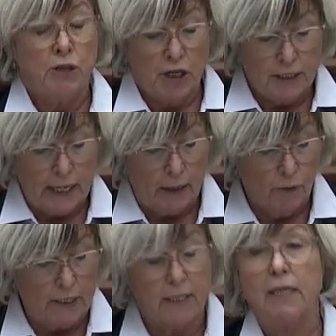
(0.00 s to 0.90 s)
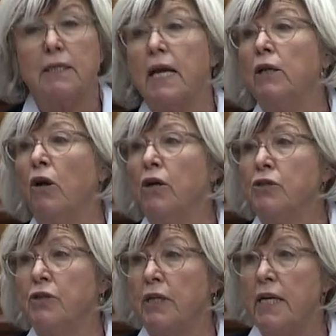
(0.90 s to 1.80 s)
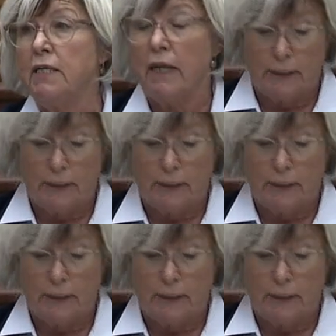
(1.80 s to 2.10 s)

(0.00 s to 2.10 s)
just like residents in larger cities like